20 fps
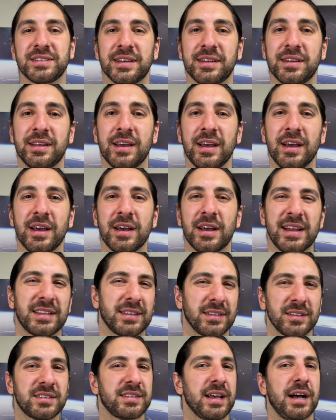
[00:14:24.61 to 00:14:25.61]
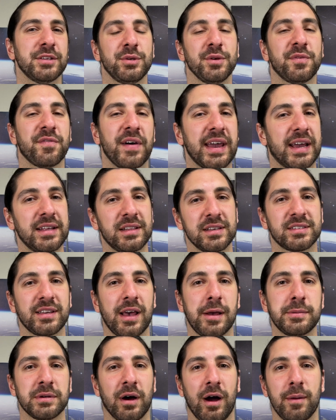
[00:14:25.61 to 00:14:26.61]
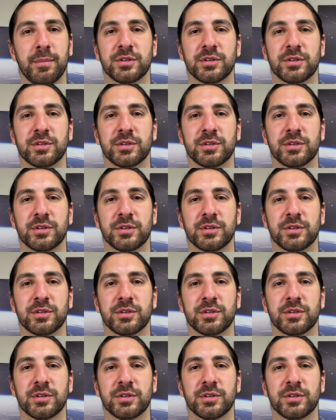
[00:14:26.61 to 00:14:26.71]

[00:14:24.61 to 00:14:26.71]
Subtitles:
and it doesn't sound too fake at the same time.